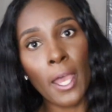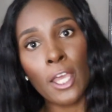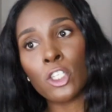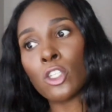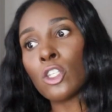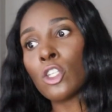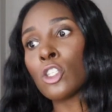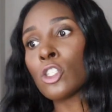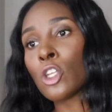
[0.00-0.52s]
I
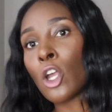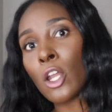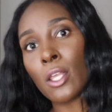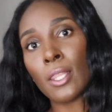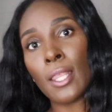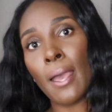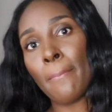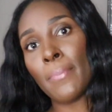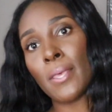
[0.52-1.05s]
should have
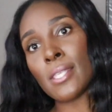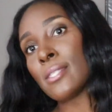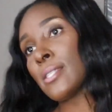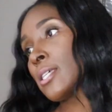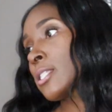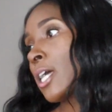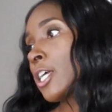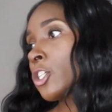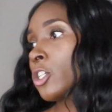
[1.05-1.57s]
started that
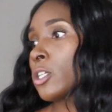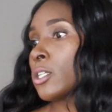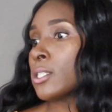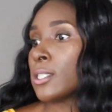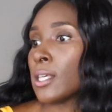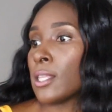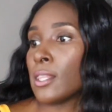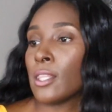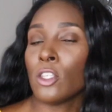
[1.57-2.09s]
business. I should
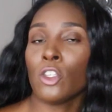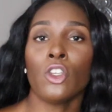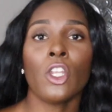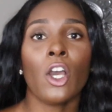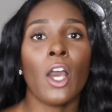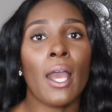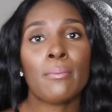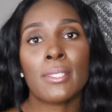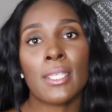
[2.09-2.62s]
have did, you
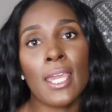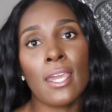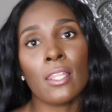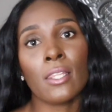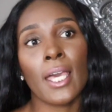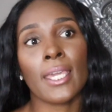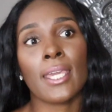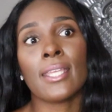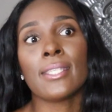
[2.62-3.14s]
know what I'm
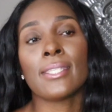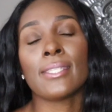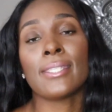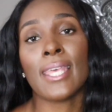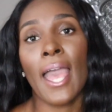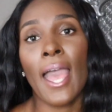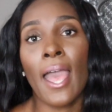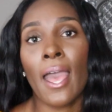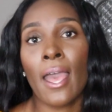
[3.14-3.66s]
saying? Like, it's
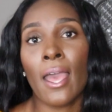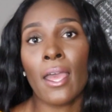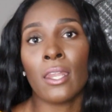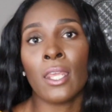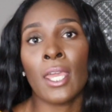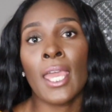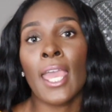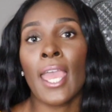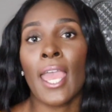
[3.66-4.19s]

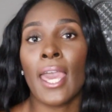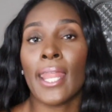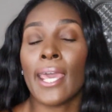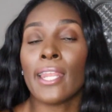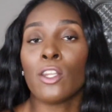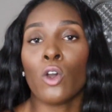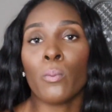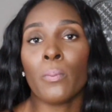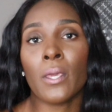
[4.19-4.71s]
sad. And
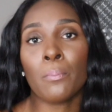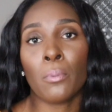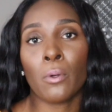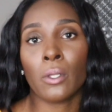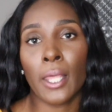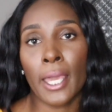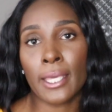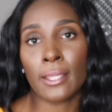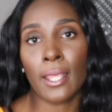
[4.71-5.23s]
I know
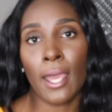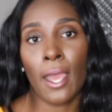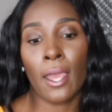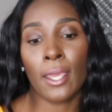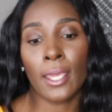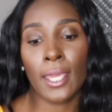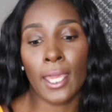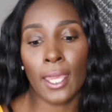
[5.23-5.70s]
people like that.